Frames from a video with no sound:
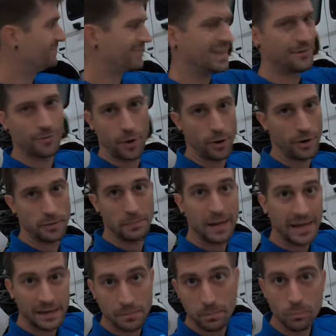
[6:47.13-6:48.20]
They've already
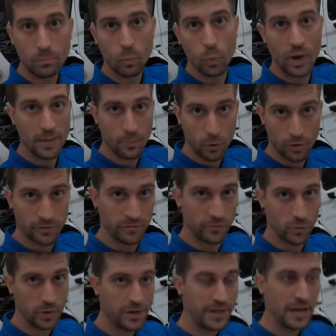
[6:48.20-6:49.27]
made way more than
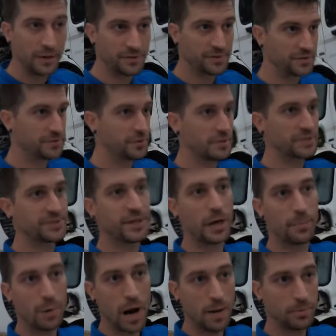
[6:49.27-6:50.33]
forty thousand, so that's
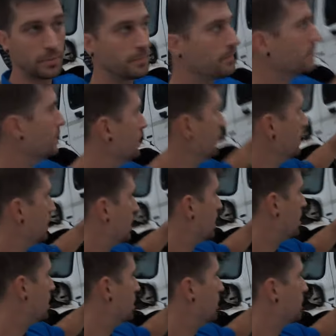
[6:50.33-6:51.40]
not a problem.
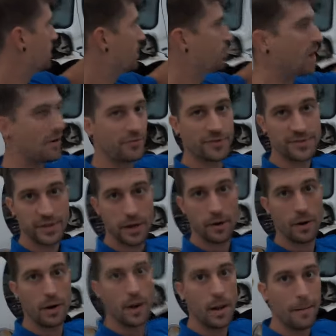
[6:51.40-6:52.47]
Um, the profit's
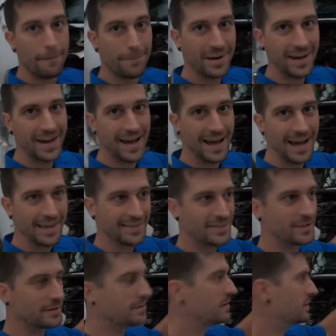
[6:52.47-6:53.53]
there. But
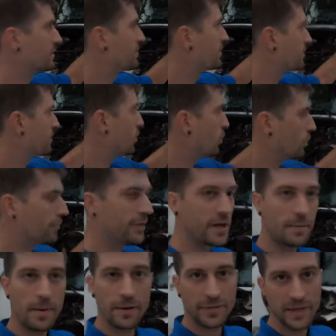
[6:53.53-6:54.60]
the, the the whole
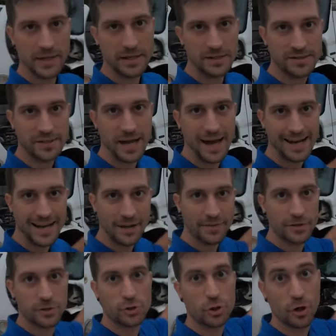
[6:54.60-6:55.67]
thing about that is, I
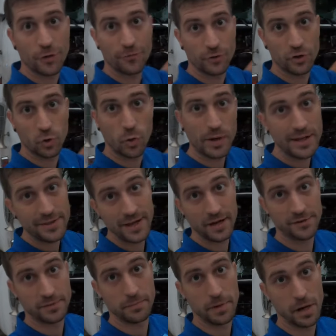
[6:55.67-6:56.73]
got this truck for twenty
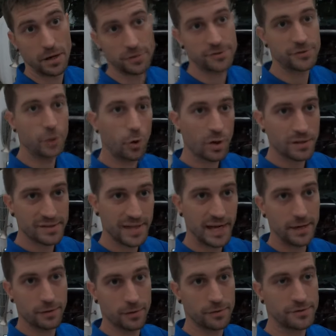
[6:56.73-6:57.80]
thousand bucks, no
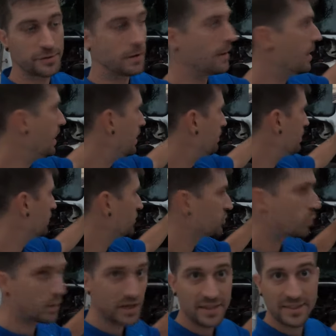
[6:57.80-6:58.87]
containers, but
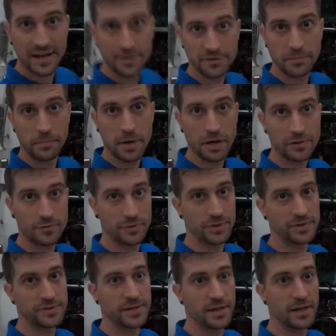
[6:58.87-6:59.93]
twenty thousand bucks for
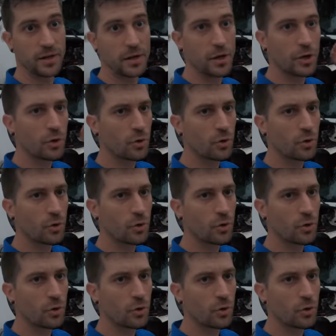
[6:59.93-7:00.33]
this thing.